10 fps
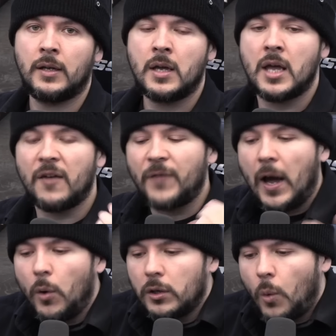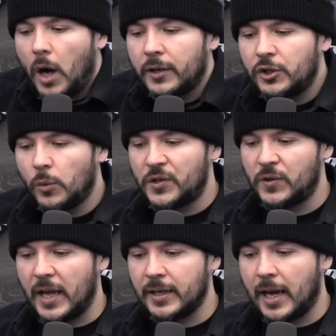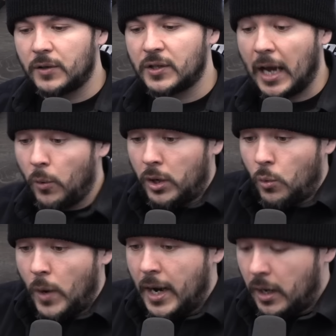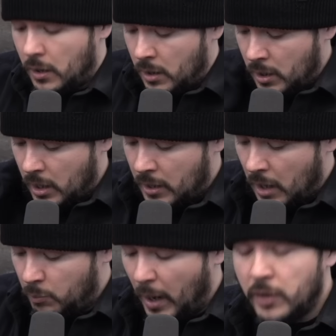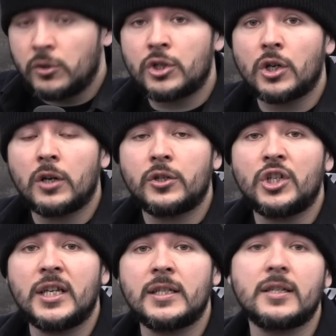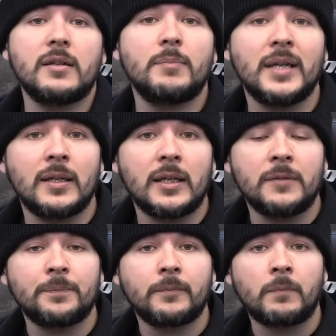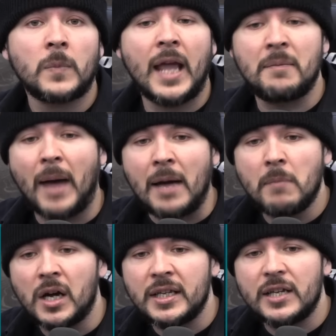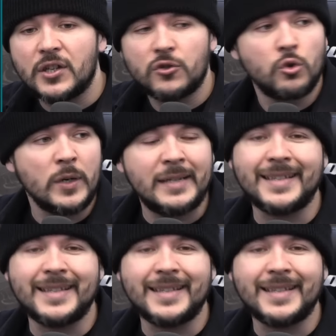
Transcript: If I want to walk into a steakhouse and I want to wear an unbuttoned shirt, jeans, and a beanie, and my money is as green as